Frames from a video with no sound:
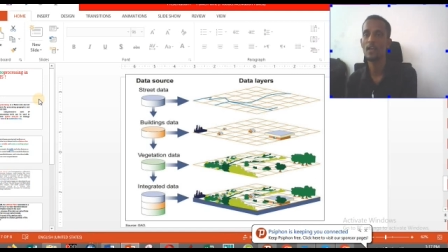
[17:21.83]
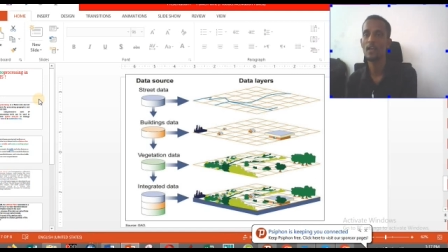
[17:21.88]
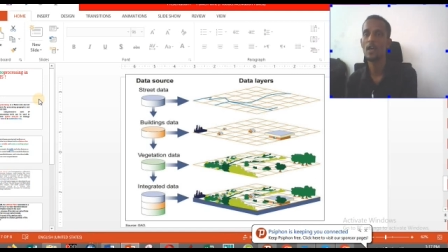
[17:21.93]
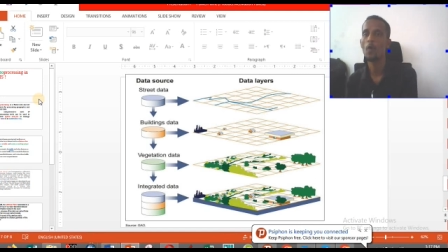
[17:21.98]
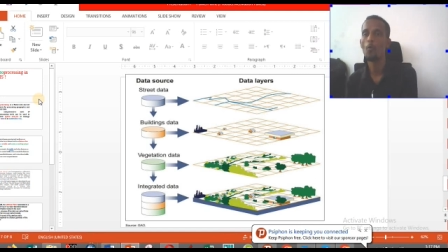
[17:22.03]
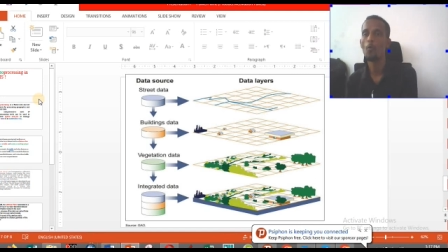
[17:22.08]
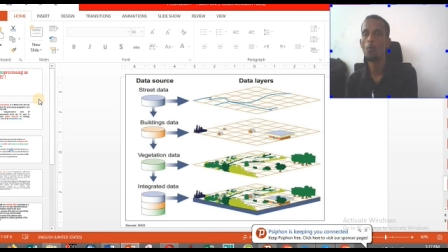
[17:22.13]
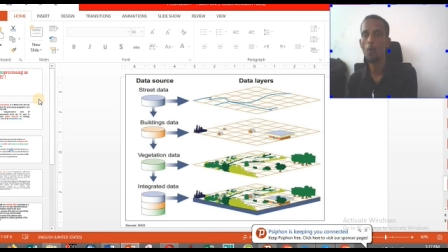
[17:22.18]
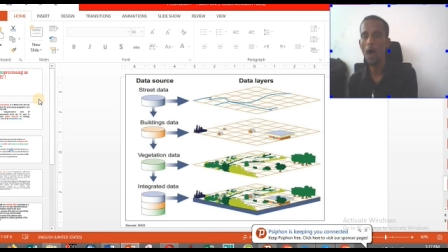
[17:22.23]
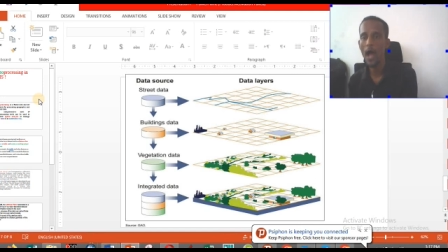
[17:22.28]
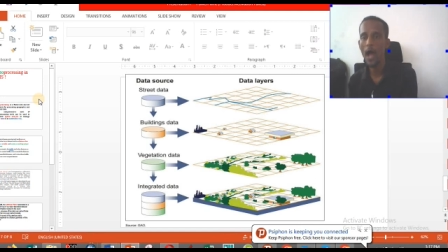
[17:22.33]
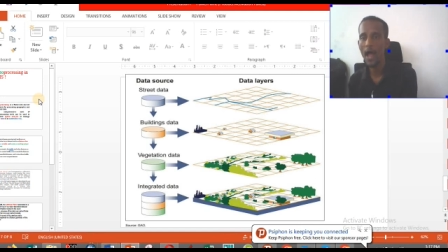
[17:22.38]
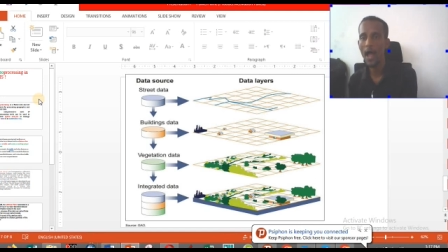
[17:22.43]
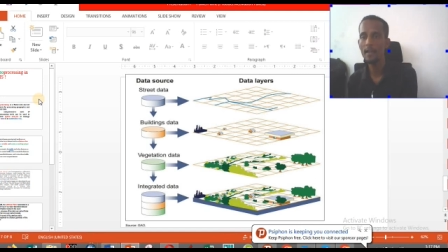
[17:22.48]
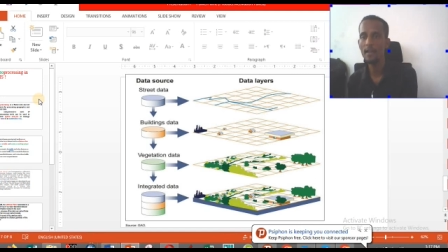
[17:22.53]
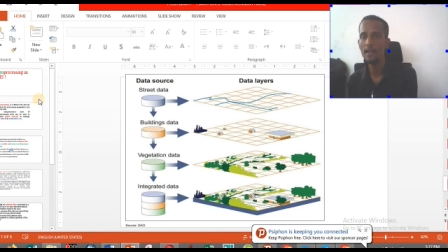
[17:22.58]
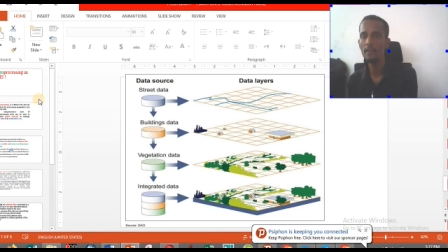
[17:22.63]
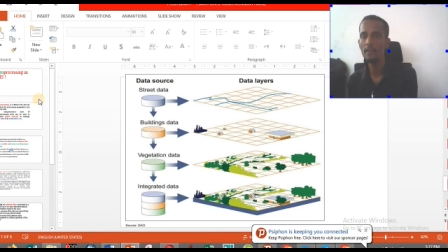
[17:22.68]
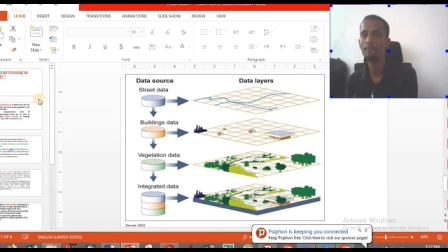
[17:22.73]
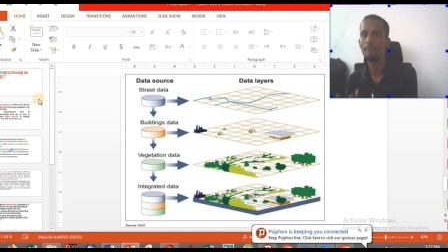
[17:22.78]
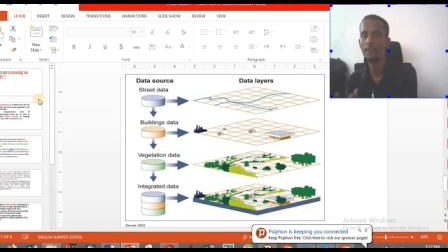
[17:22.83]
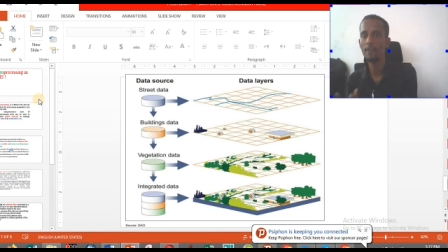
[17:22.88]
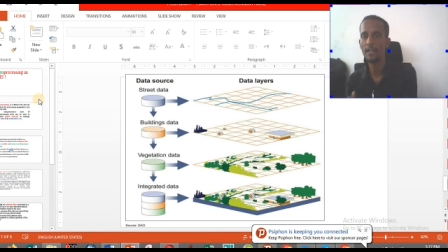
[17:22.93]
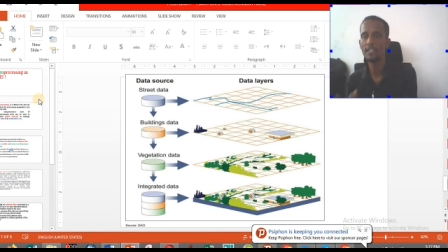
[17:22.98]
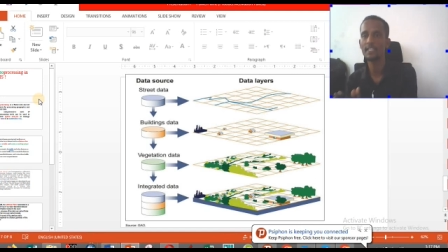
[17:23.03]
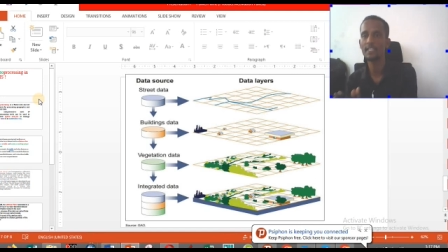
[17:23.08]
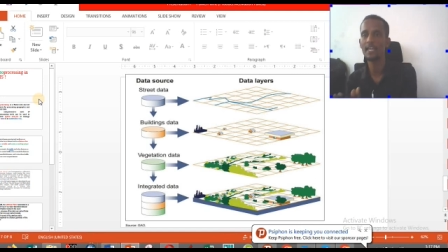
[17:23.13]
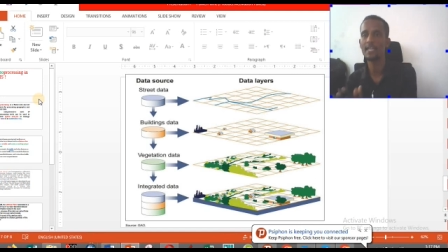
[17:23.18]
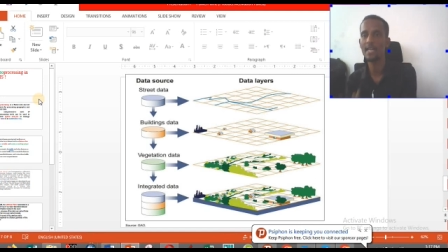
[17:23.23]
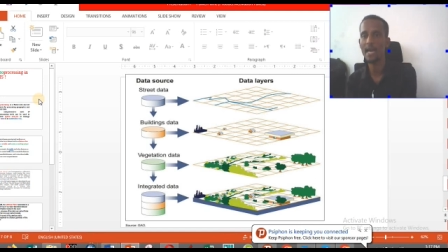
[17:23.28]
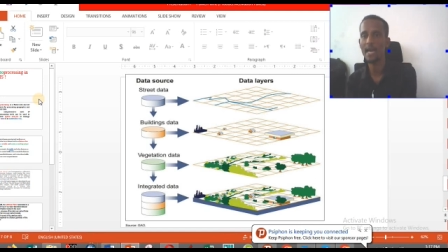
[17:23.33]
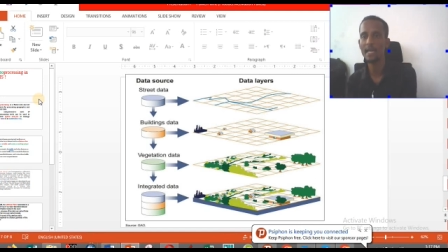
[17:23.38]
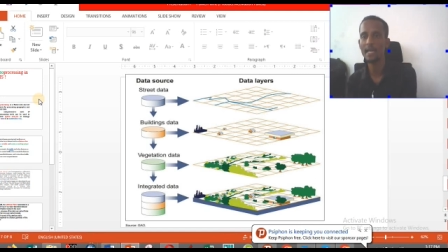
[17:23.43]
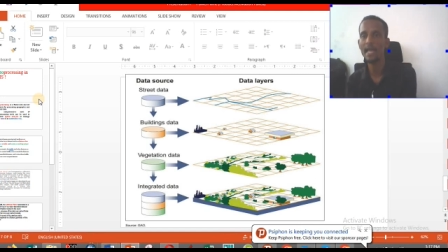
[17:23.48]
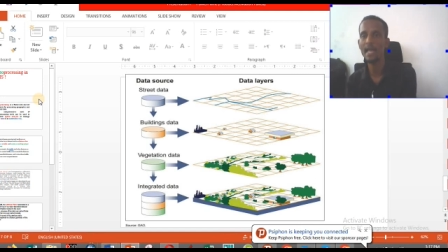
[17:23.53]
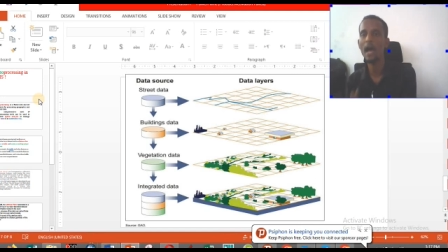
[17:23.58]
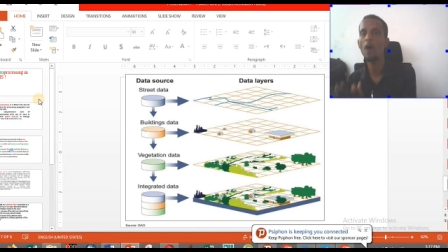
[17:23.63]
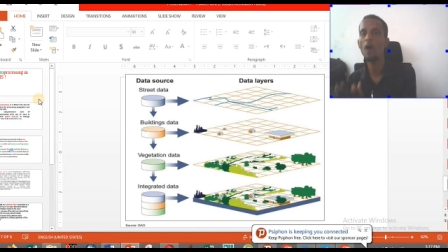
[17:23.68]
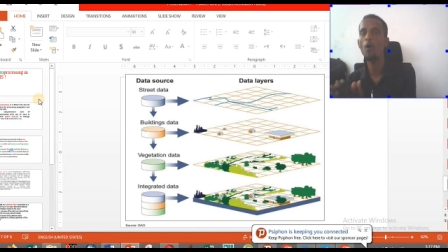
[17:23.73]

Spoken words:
while vector data